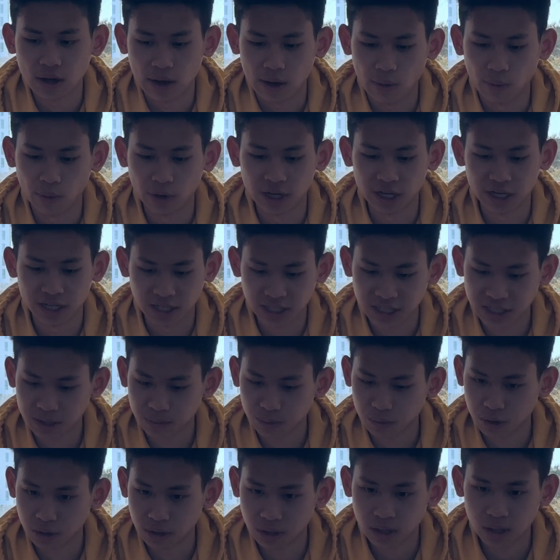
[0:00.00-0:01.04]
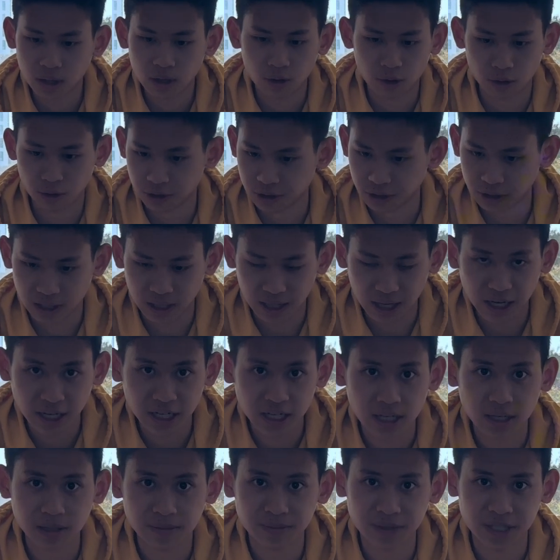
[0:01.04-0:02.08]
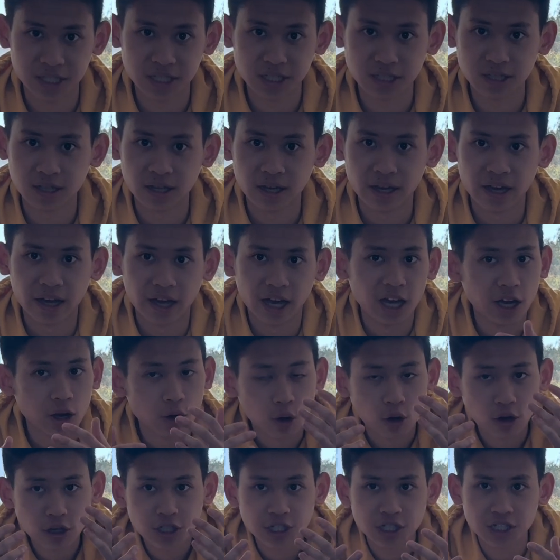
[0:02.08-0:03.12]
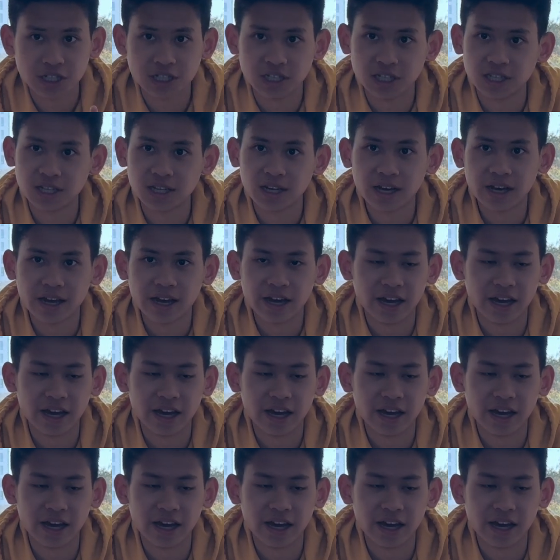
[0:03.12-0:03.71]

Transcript: when the customer or your client comes in and question